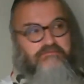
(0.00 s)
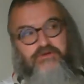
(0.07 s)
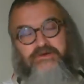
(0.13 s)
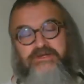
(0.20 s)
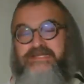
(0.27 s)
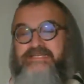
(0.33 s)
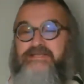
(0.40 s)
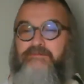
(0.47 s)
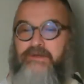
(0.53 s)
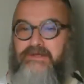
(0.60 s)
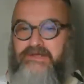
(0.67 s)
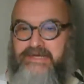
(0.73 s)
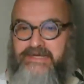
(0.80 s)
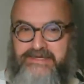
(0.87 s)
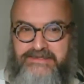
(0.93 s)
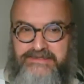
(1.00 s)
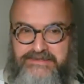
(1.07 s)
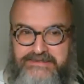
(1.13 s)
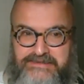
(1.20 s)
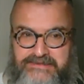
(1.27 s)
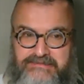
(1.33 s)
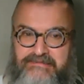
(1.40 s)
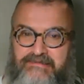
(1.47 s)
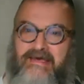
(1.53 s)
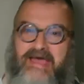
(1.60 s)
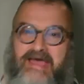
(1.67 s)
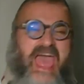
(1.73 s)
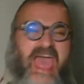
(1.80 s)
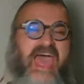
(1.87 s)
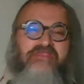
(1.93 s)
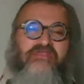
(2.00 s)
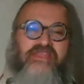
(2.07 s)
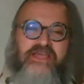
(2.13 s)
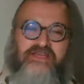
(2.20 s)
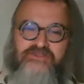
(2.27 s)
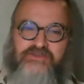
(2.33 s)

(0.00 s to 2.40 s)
municipal leagues, ethnic